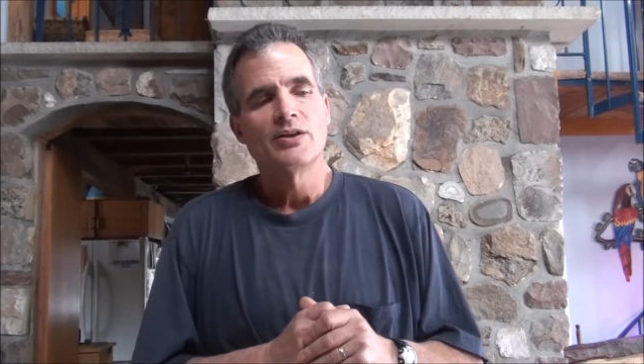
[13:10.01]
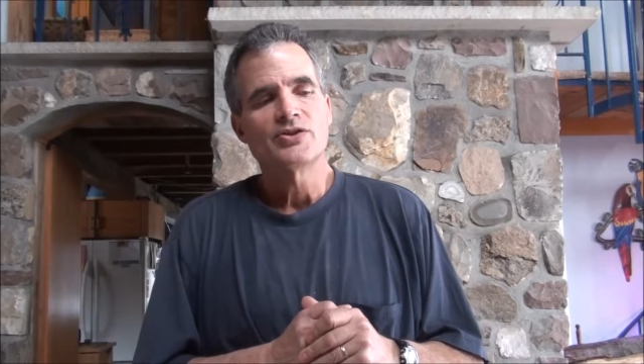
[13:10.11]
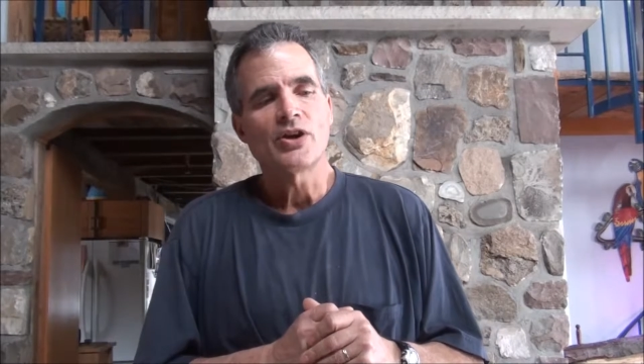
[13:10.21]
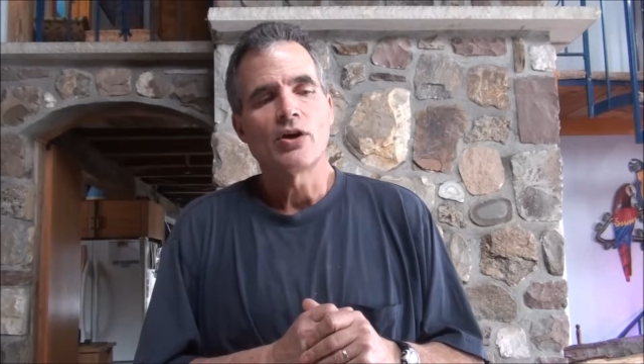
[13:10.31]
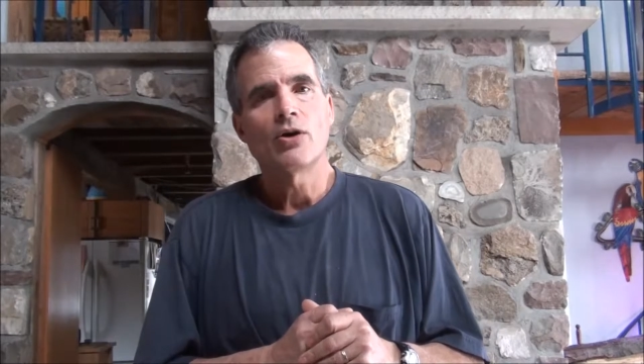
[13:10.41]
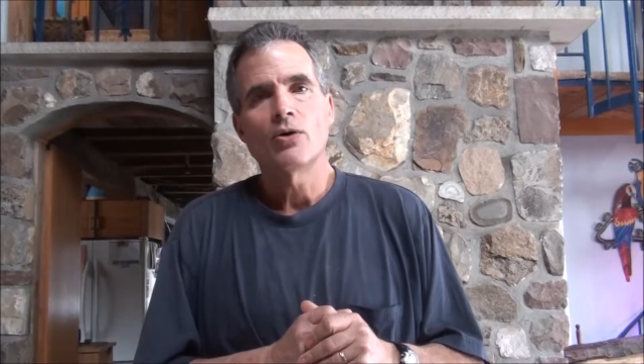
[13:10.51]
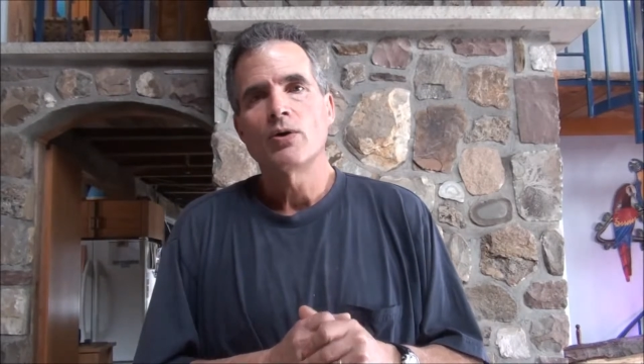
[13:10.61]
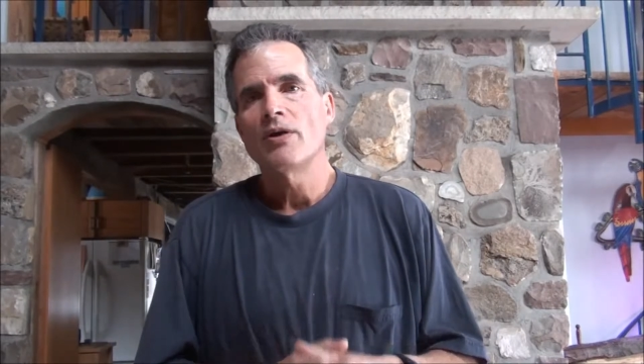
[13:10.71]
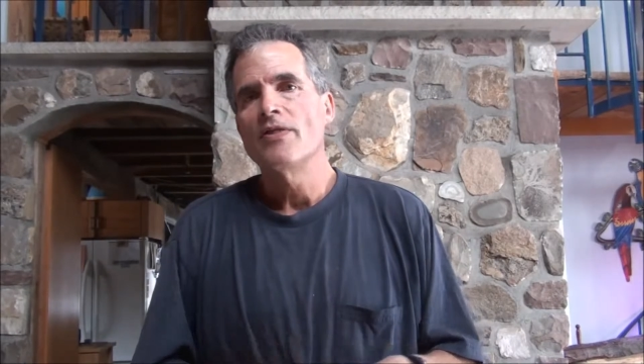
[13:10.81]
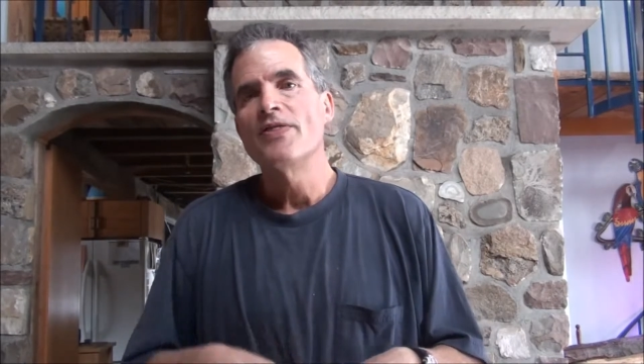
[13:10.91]
So
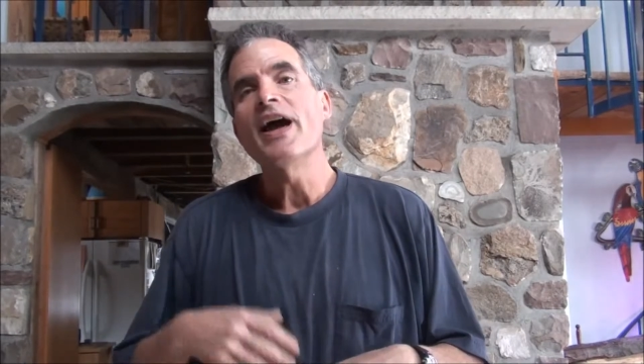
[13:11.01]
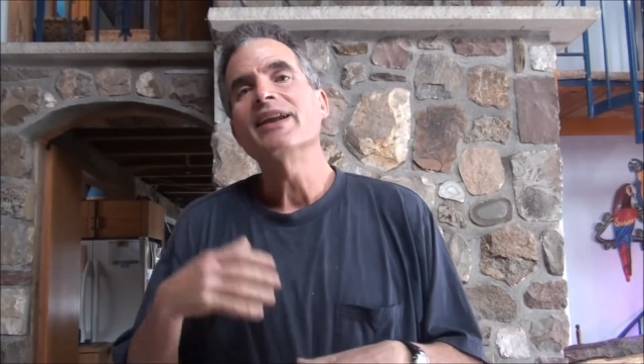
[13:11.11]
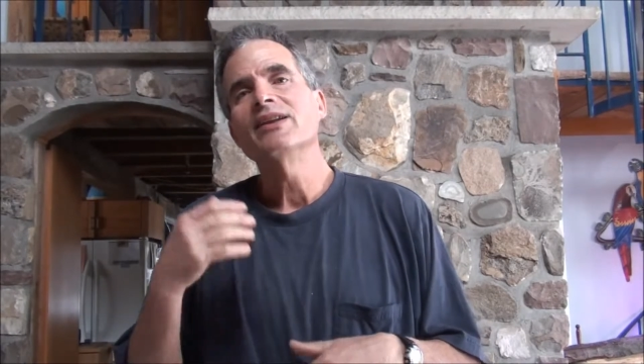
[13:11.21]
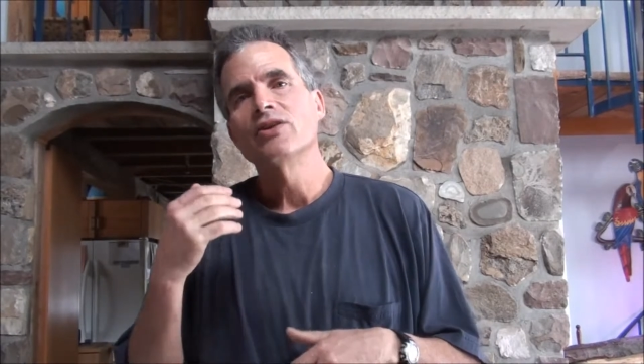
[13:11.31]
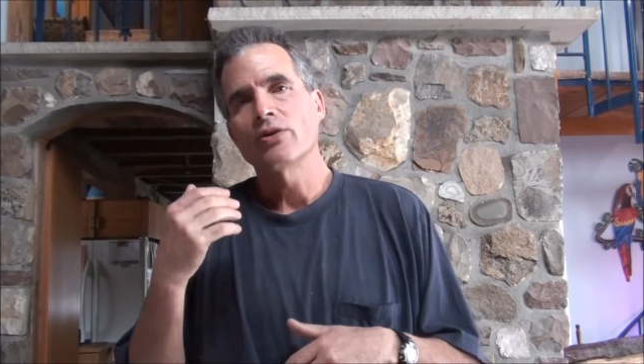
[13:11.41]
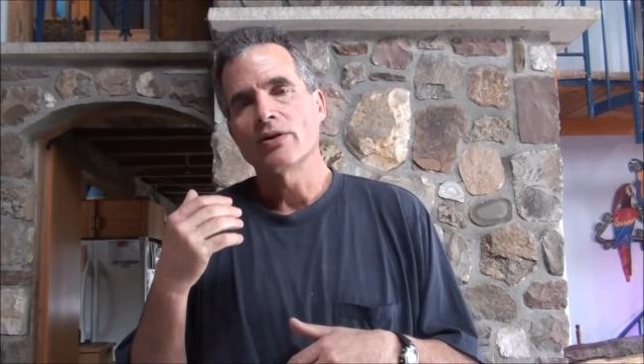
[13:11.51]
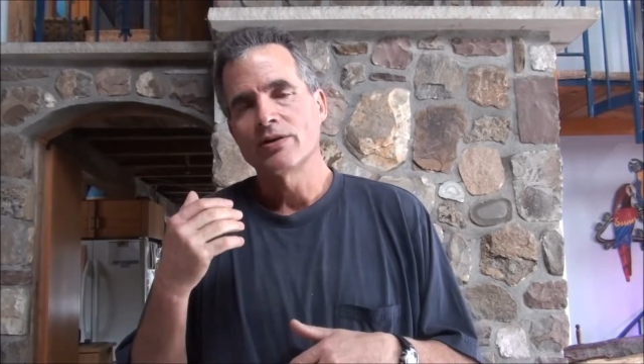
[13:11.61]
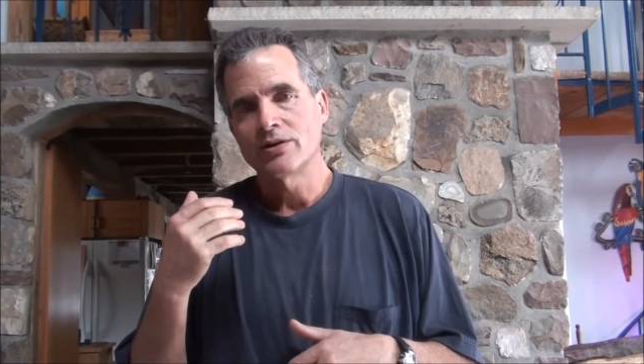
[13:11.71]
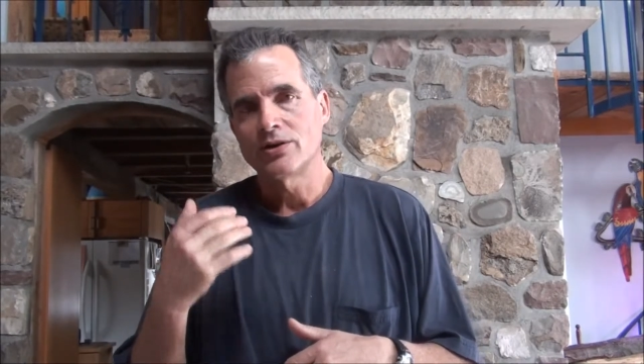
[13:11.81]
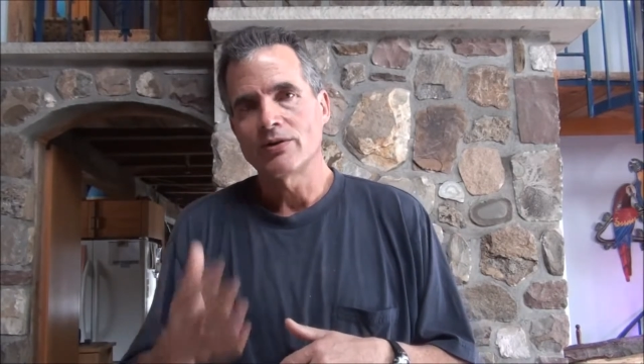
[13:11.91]
then your,
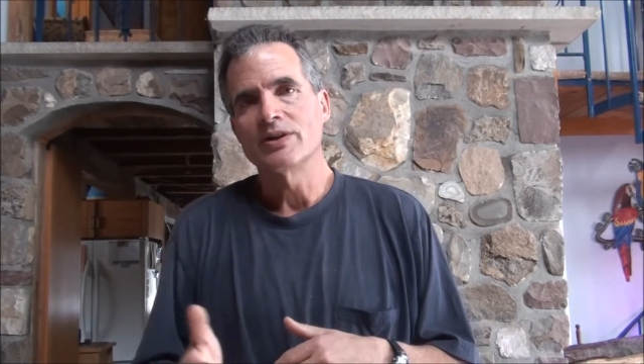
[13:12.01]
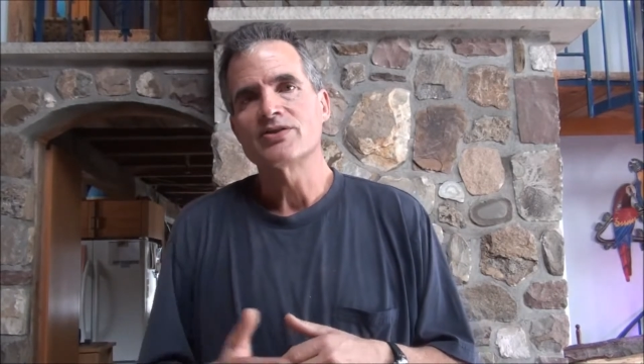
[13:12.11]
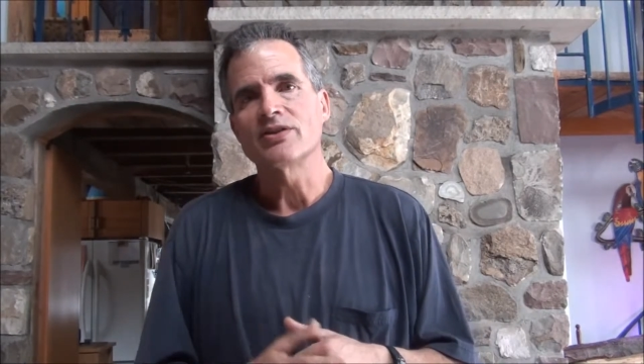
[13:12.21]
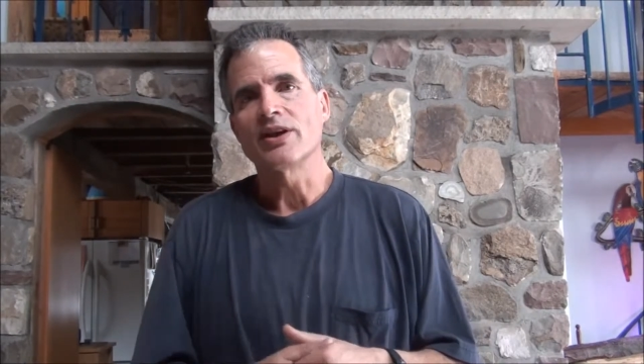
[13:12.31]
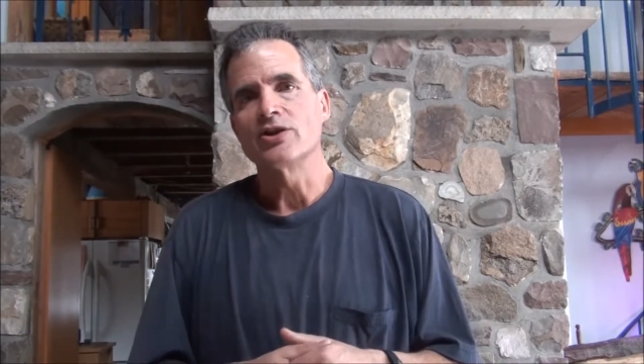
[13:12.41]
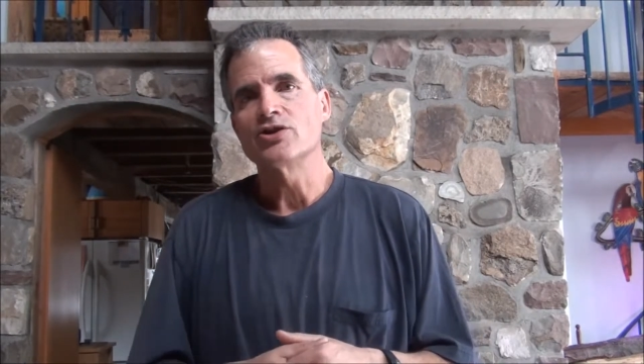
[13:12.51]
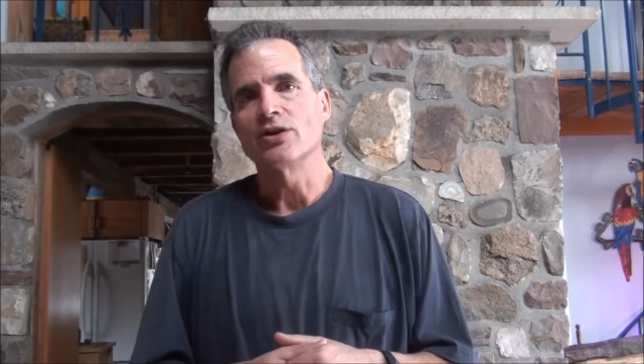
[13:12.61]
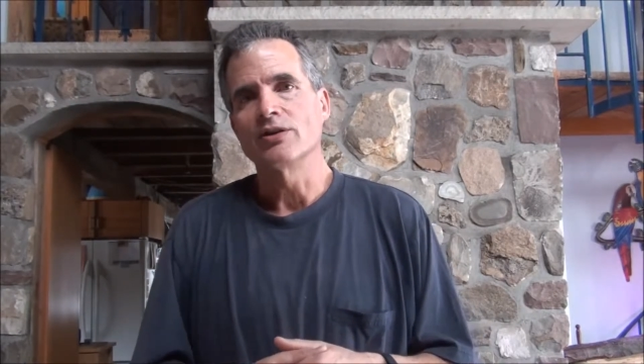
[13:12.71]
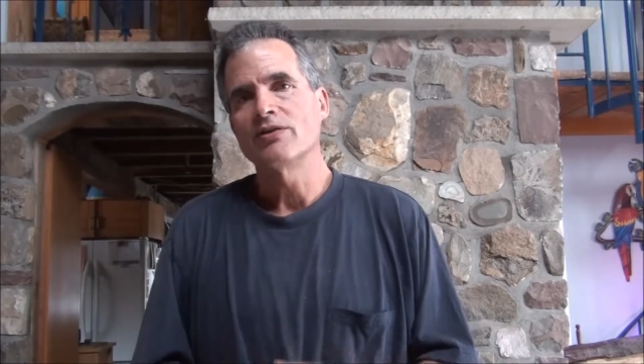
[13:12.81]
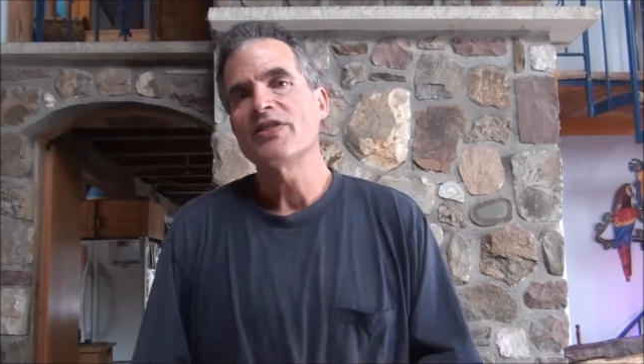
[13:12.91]
your insulation,
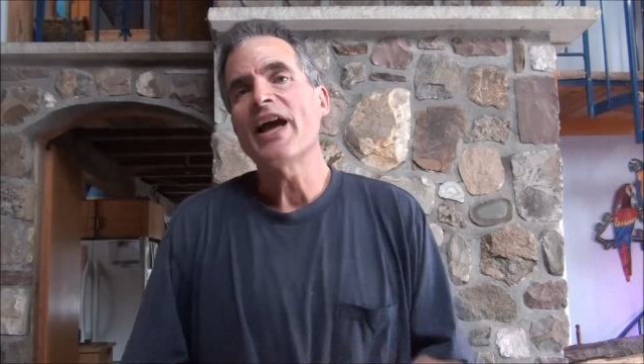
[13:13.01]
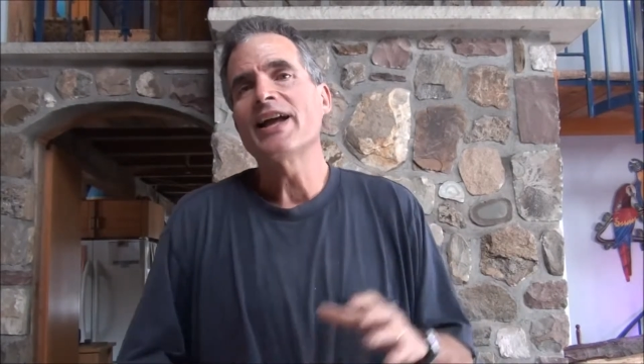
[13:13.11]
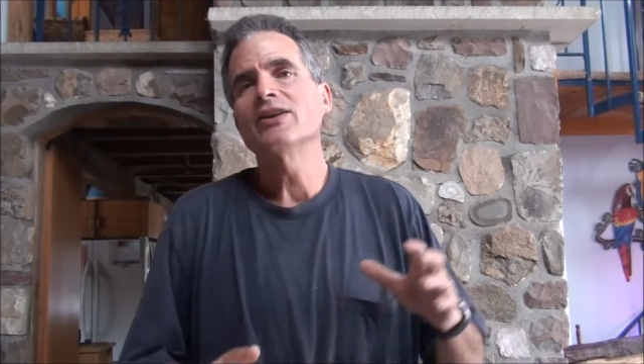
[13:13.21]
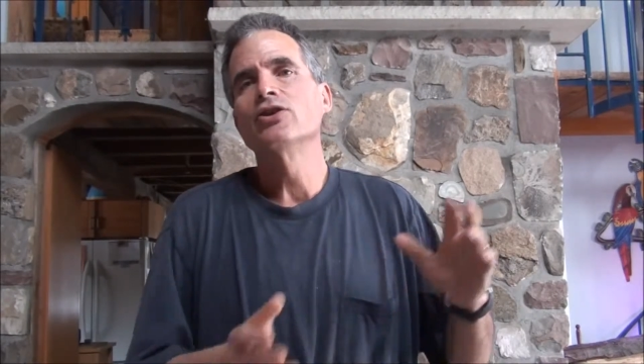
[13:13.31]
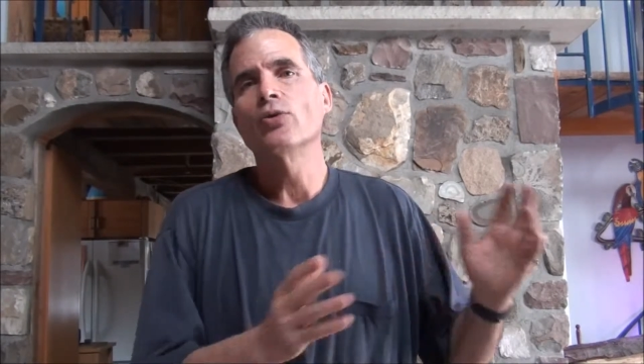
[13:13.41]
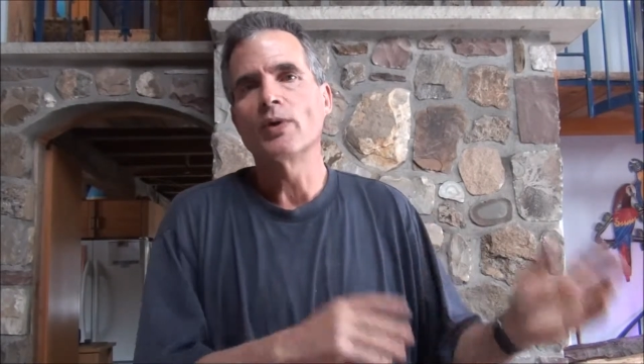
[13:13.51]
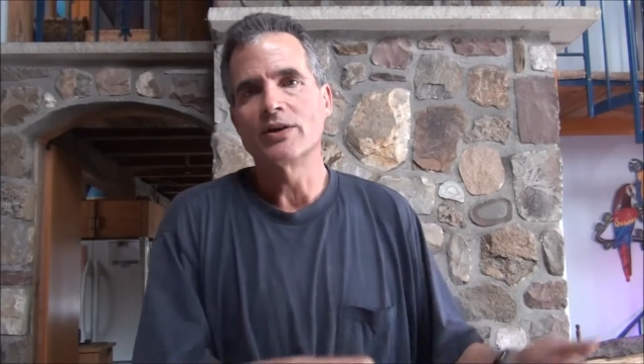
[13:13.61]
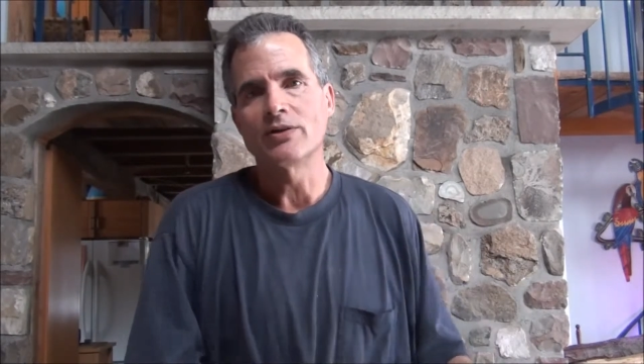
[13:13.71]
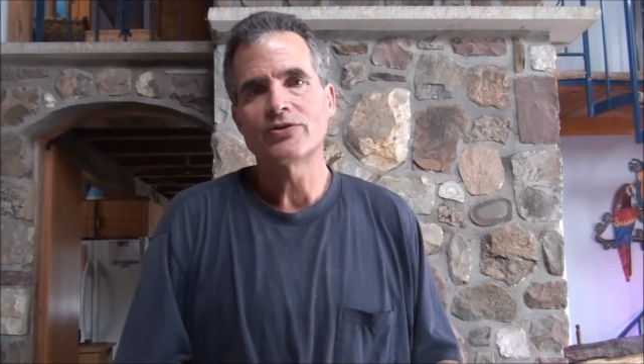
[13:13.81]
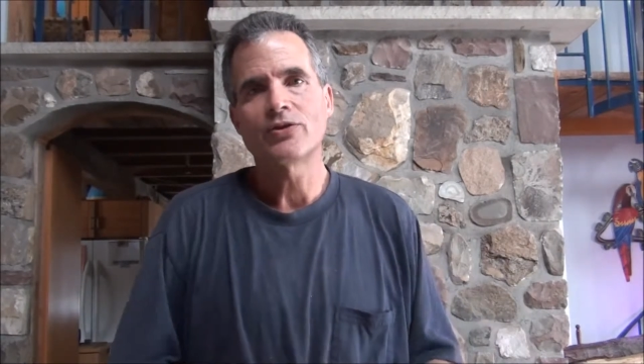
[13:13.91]
then your windows.